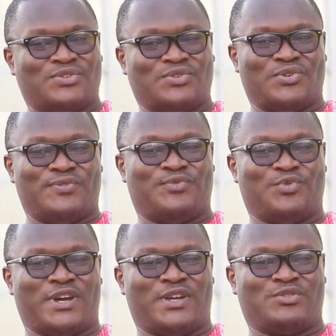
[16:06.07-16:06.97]
So if you
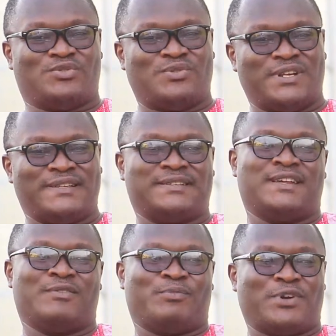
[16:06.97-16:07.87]
were a student in
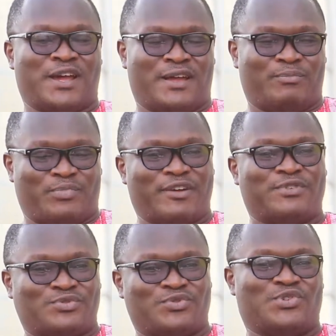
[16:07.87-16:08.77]
a
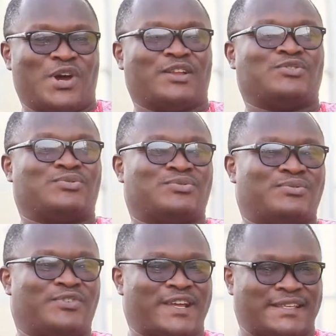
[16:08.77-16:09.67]
private school, you had to
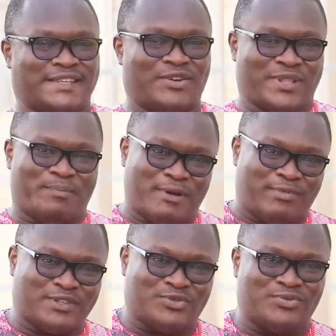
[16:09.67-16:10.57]
register with a
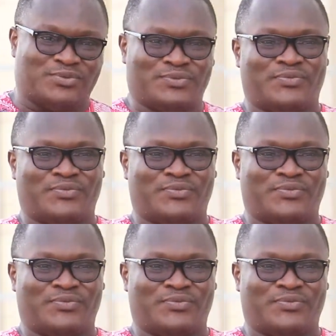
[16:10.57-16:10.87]
public school.